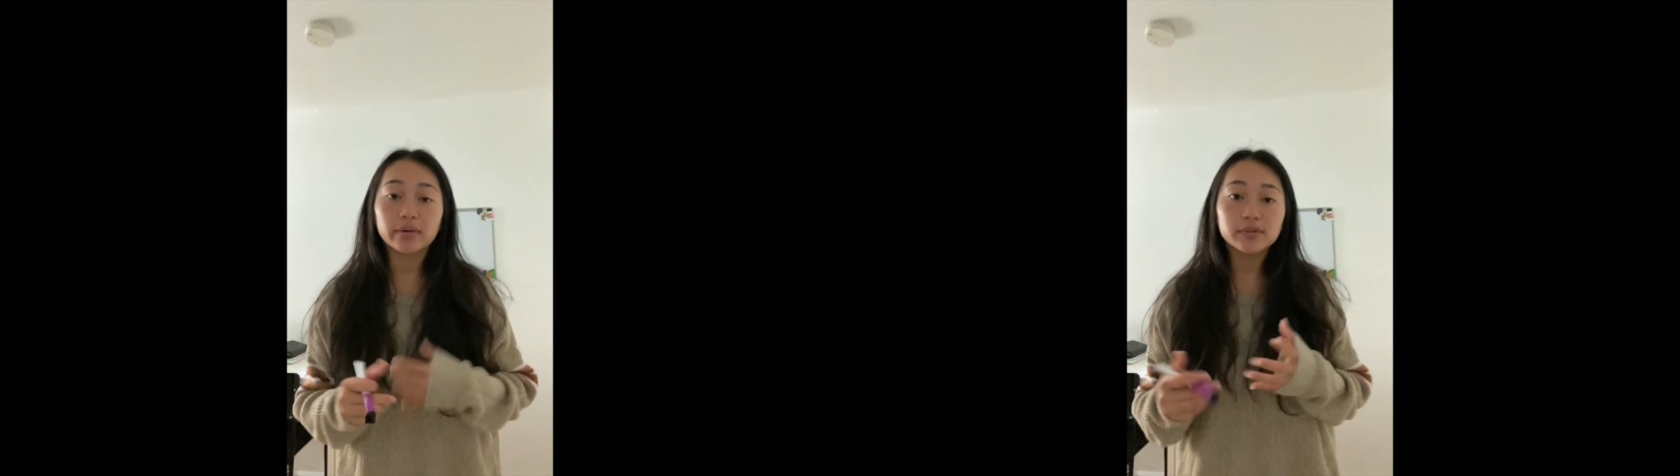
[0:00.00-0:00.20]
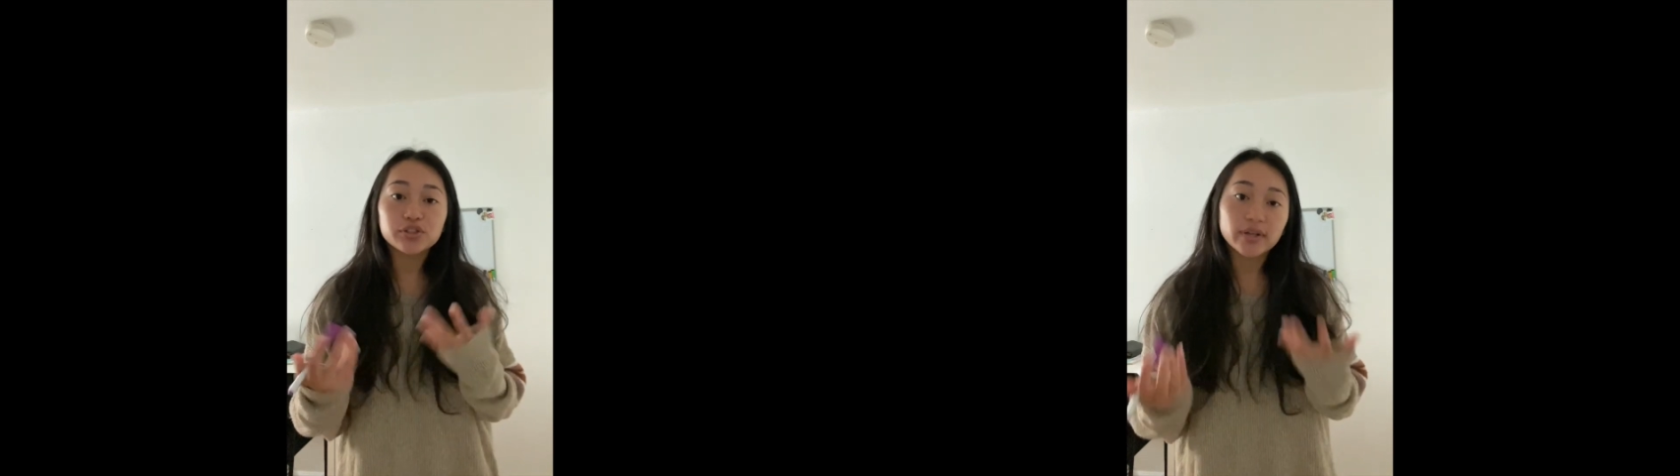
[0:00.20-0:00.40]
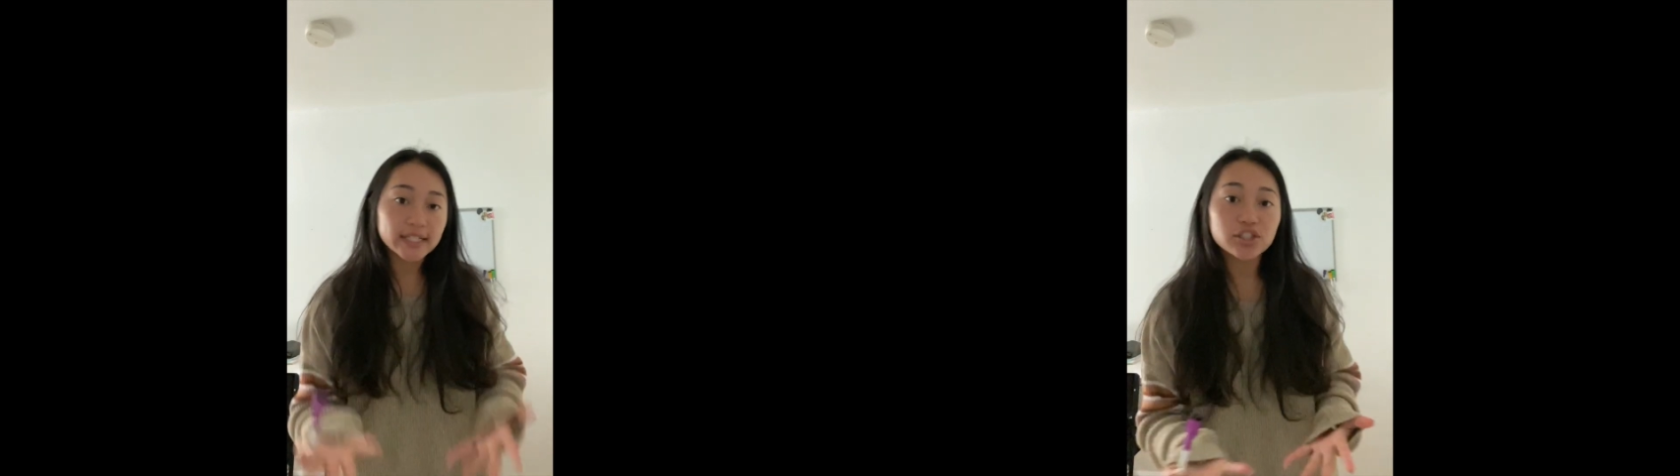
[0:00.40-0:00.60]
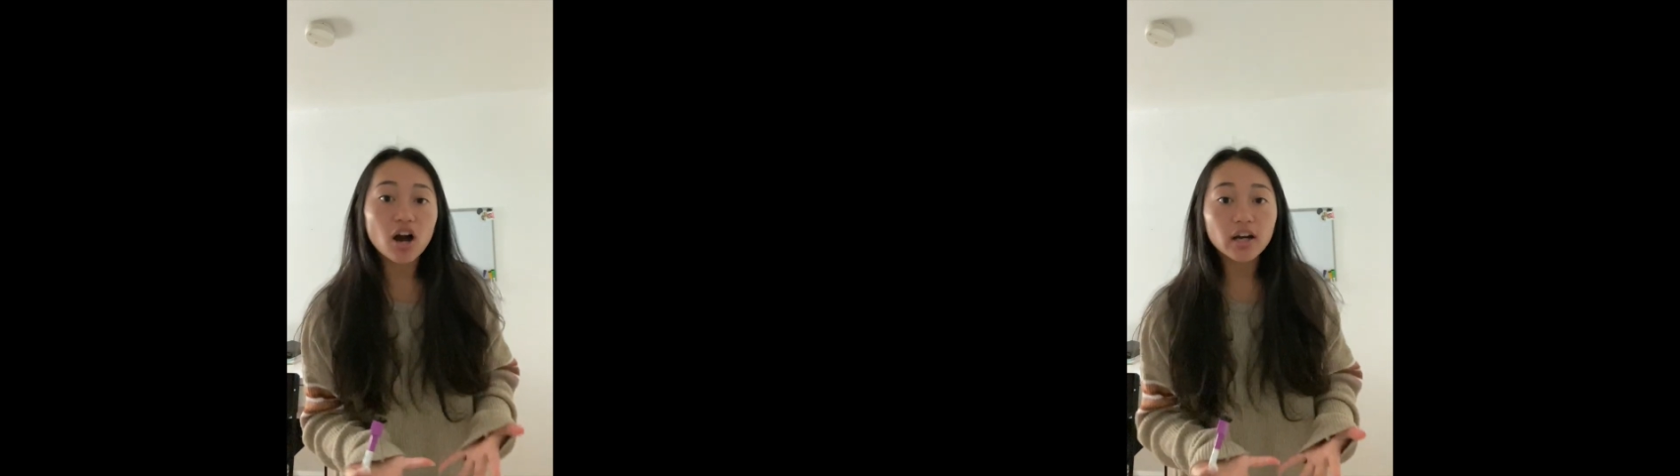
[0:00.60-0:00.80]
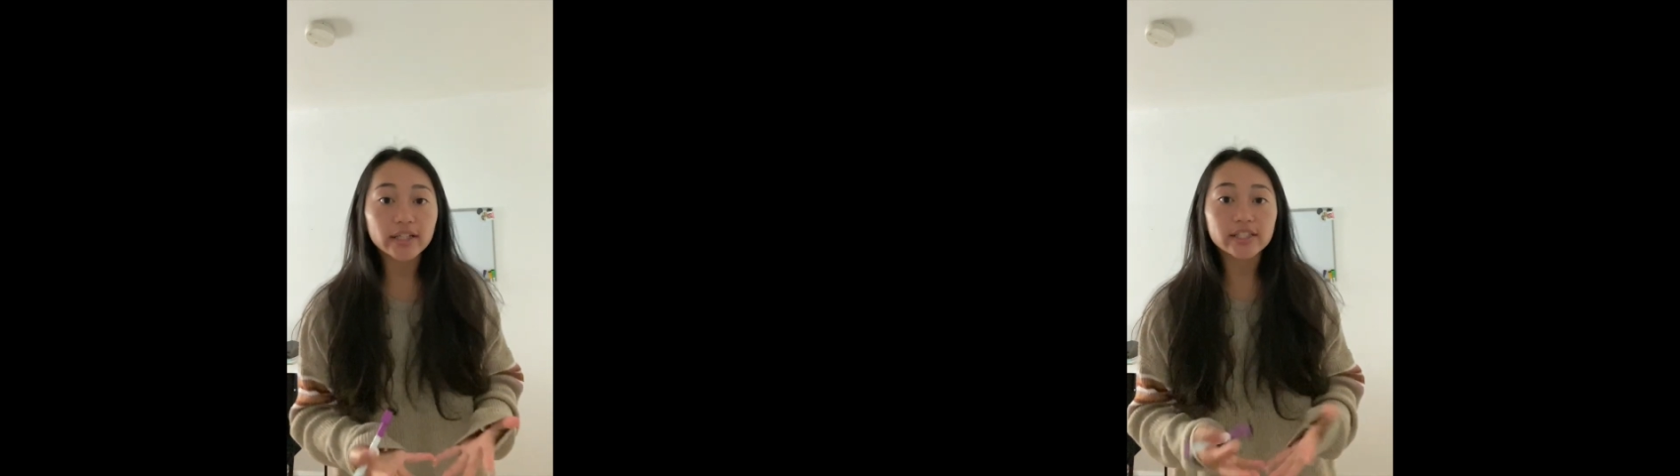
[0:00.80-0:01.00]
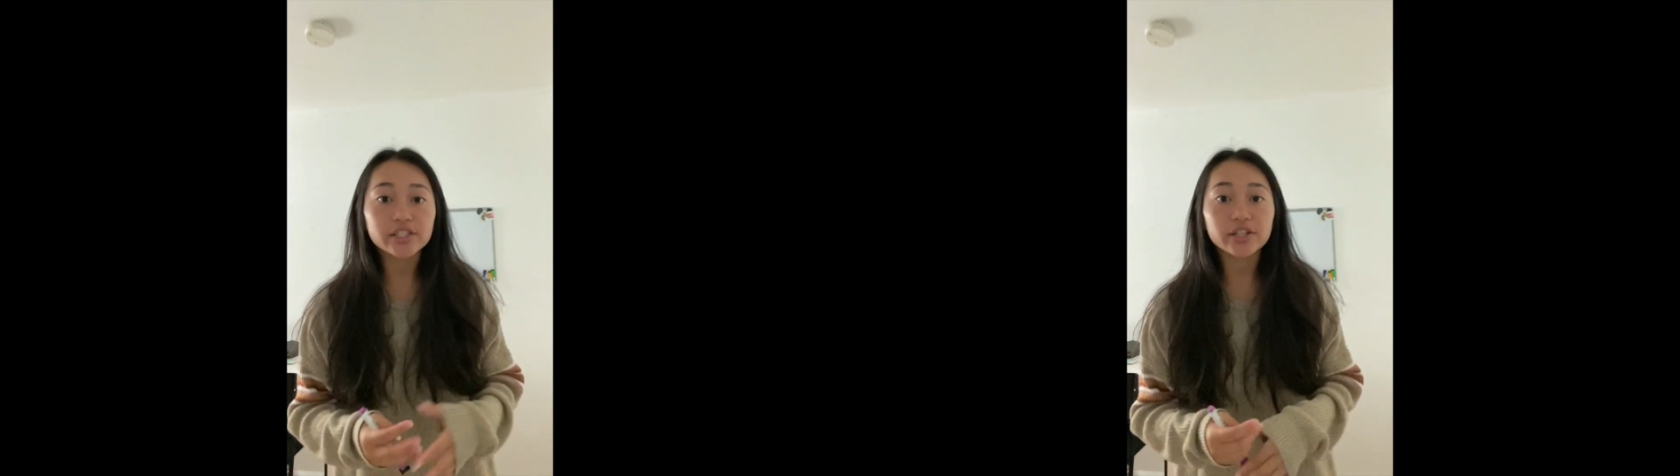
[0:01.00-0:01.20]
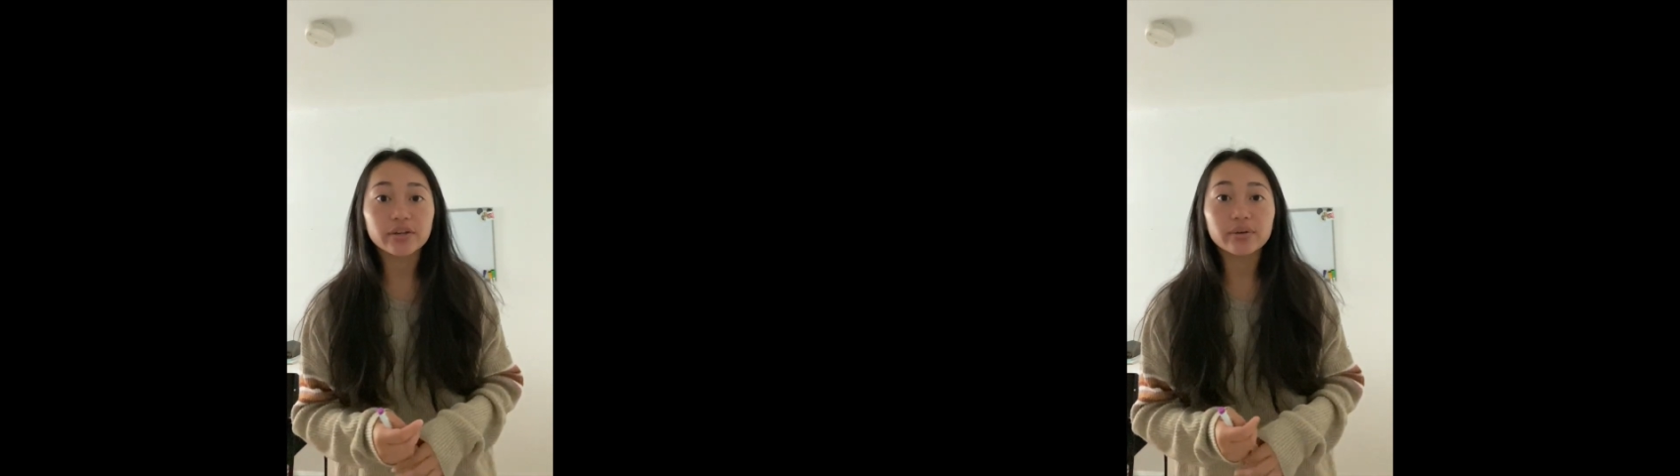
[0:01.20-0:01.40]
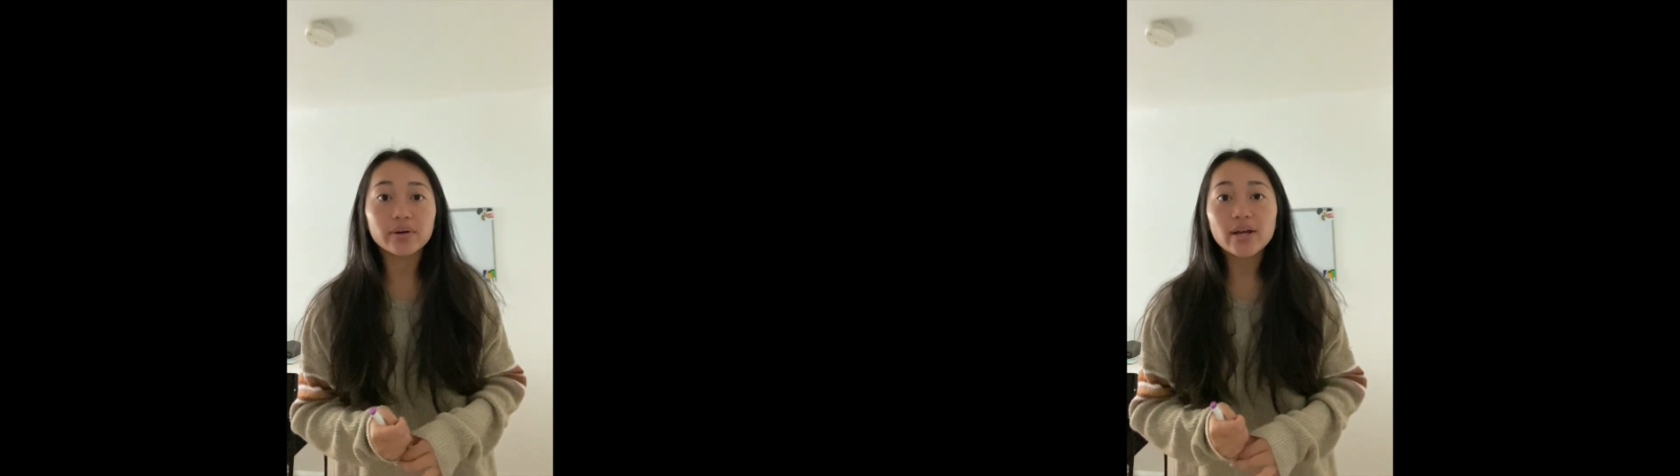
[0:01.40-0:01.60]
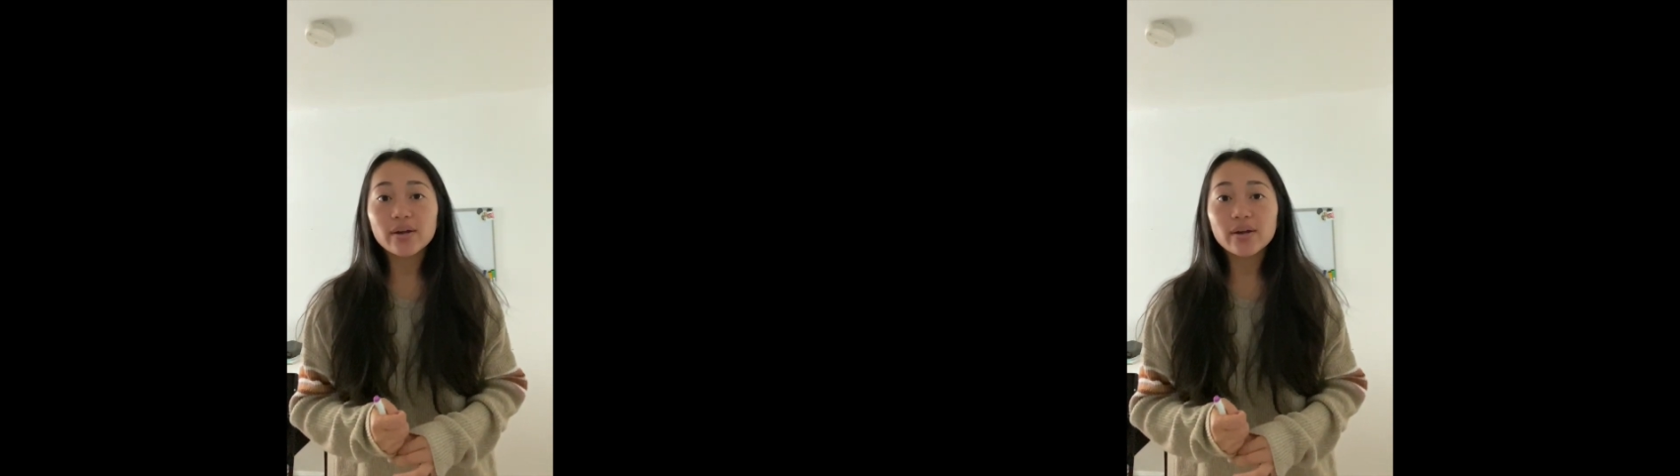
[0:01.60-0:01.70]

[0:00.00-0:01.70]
was great talking to you,